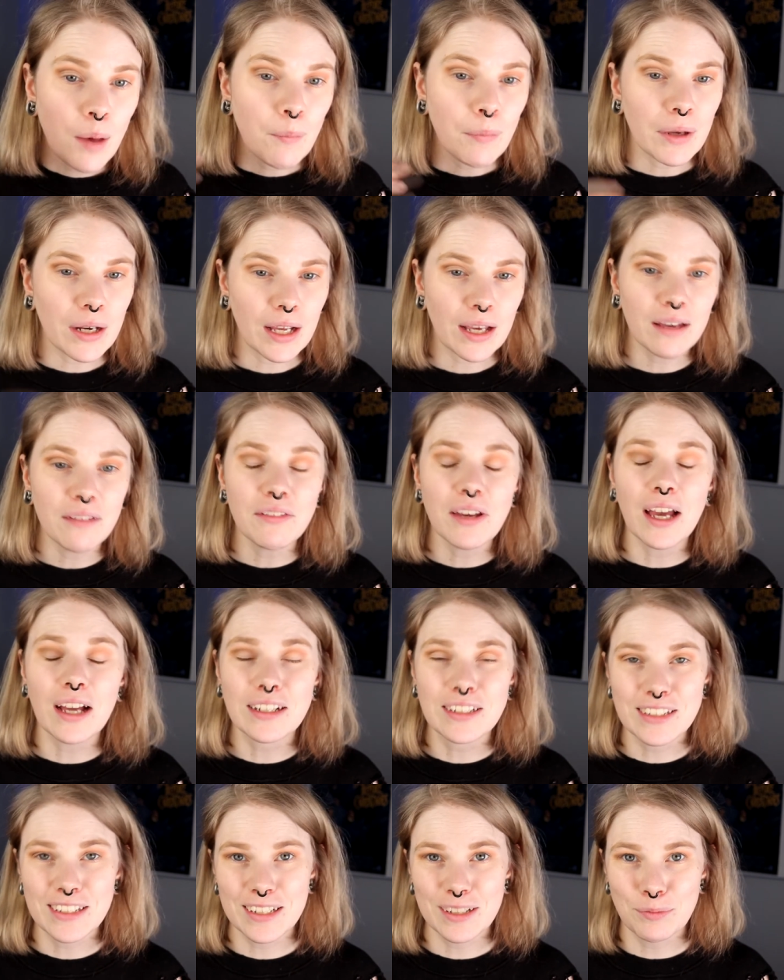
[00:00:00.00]
But I have
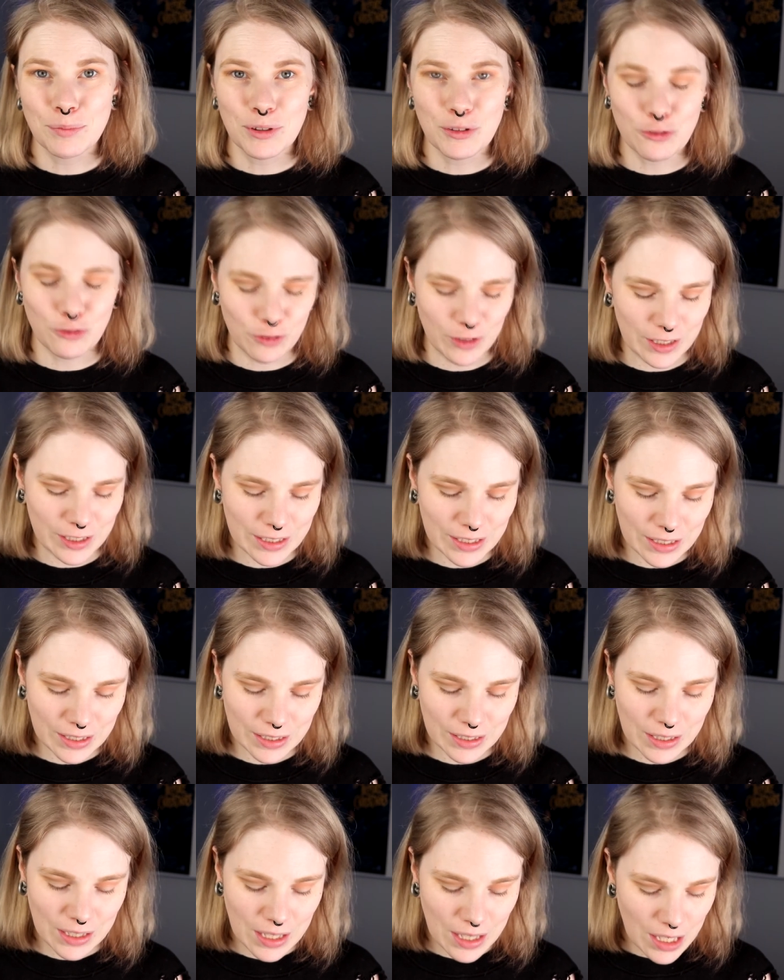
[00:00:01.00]
actually been
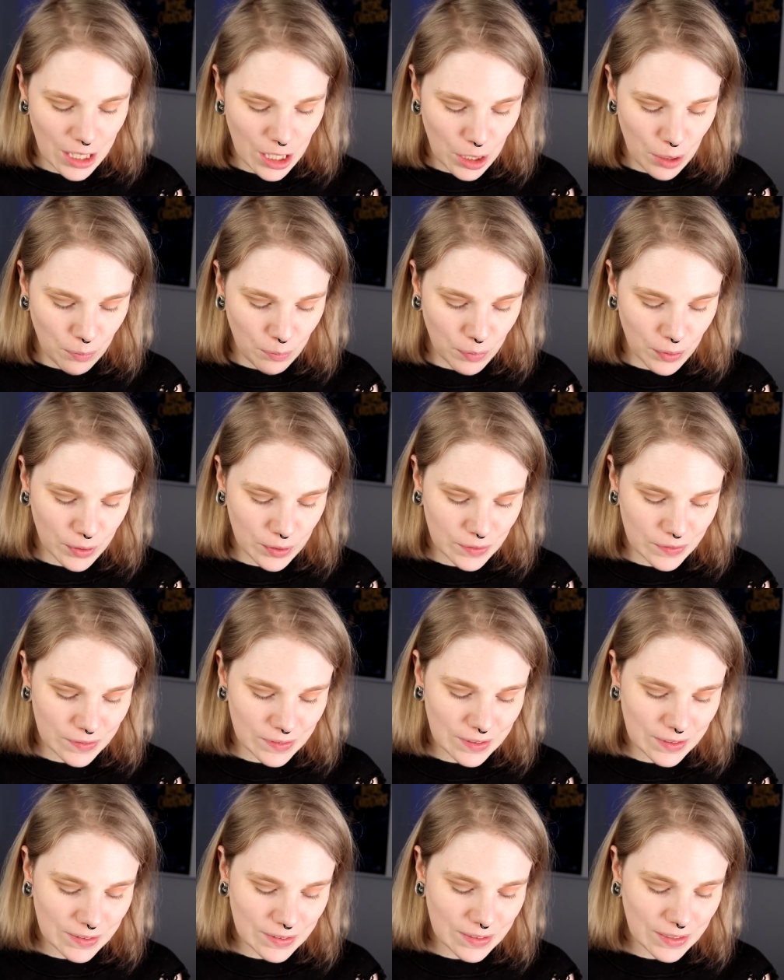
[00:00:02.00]
thinking, because
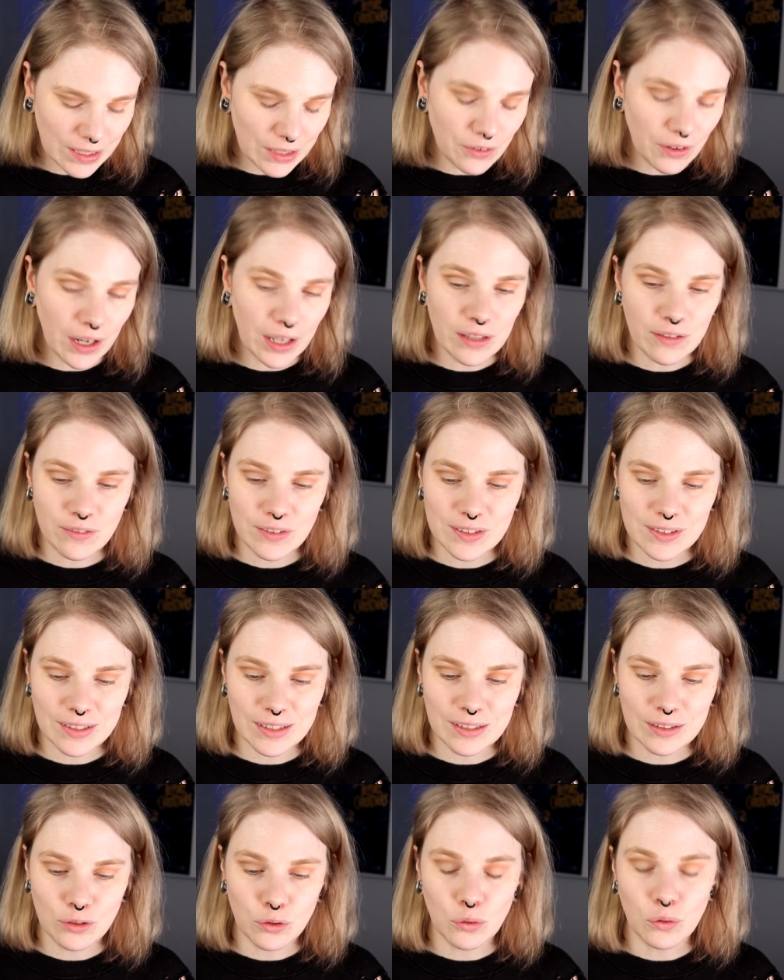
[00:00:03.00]
this year I have
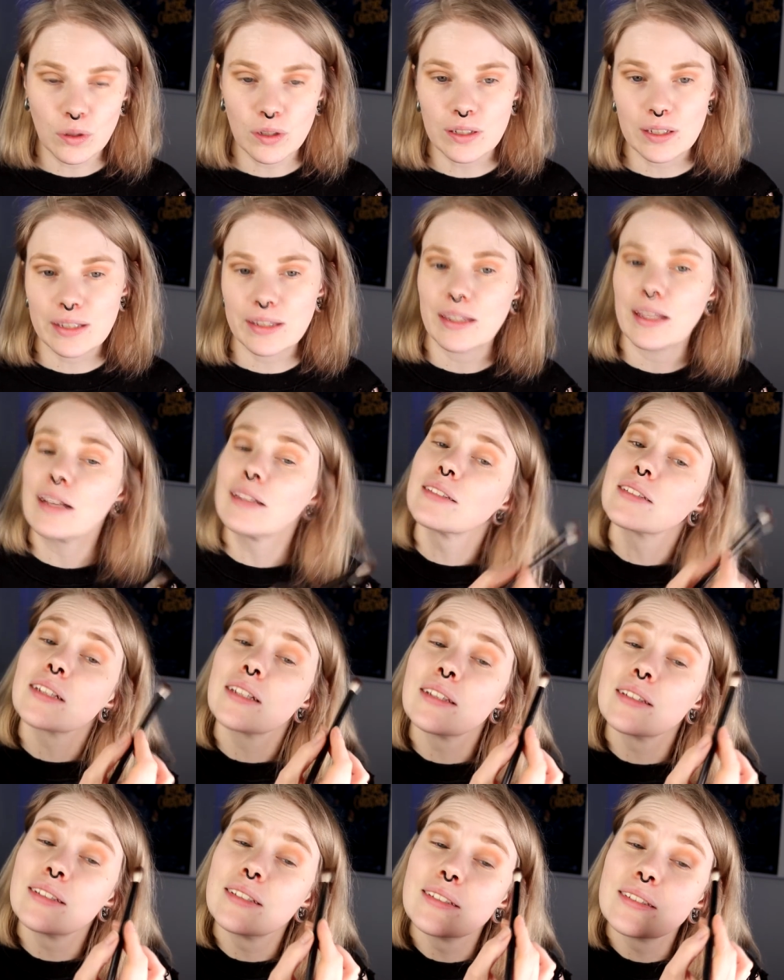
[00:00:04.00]
seen all the
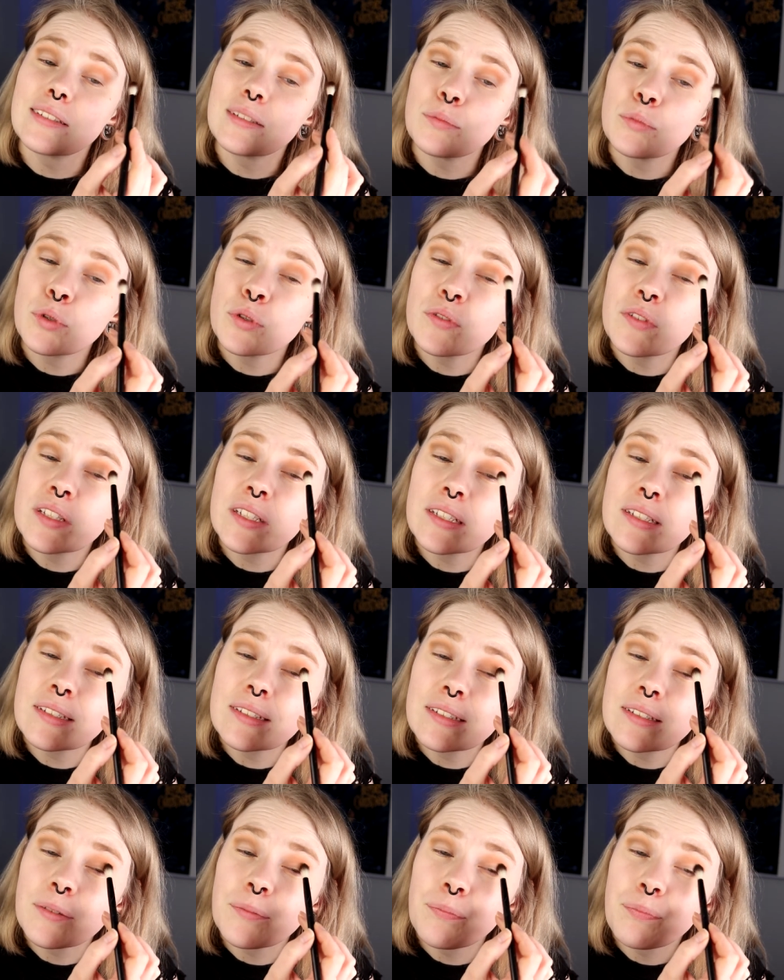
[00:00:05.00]
classical Disney
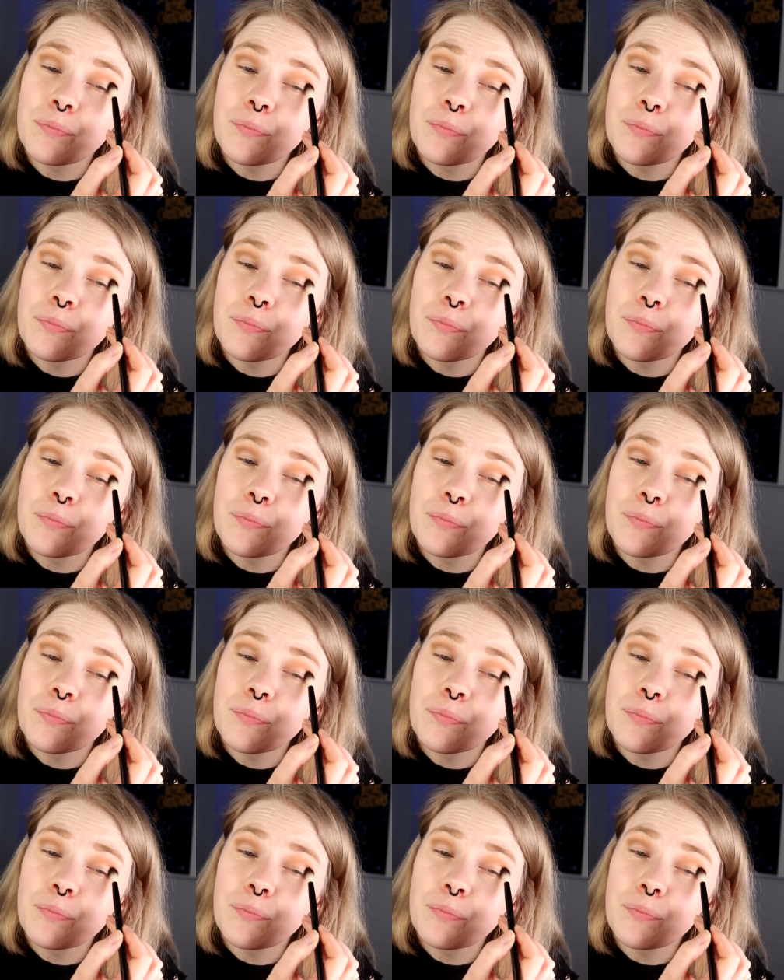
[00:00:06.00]
movies.